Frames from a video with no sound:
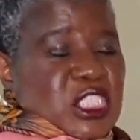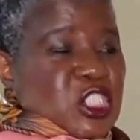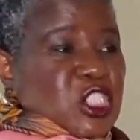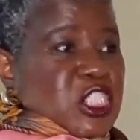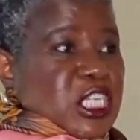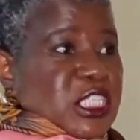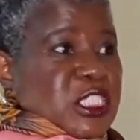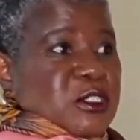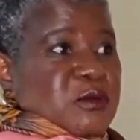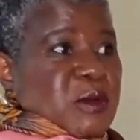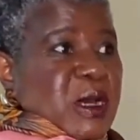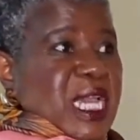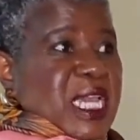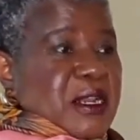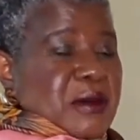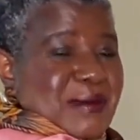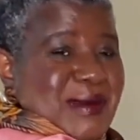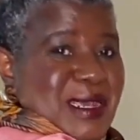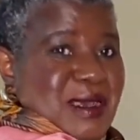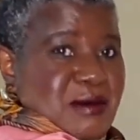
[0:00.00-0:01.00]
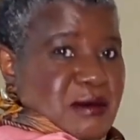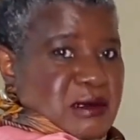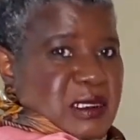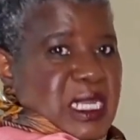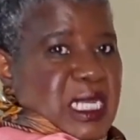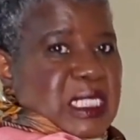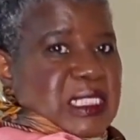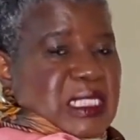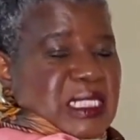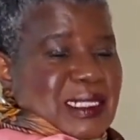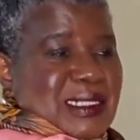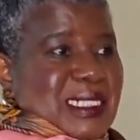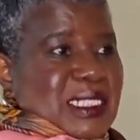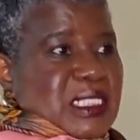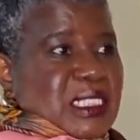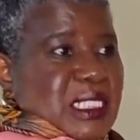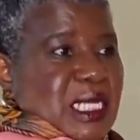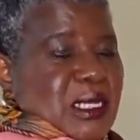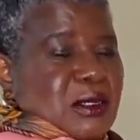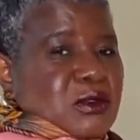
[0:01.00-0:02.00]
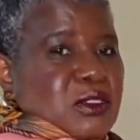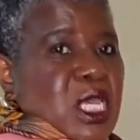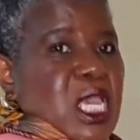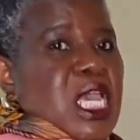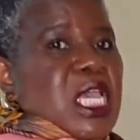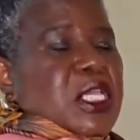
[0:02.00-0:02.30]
just by recognizing the sound,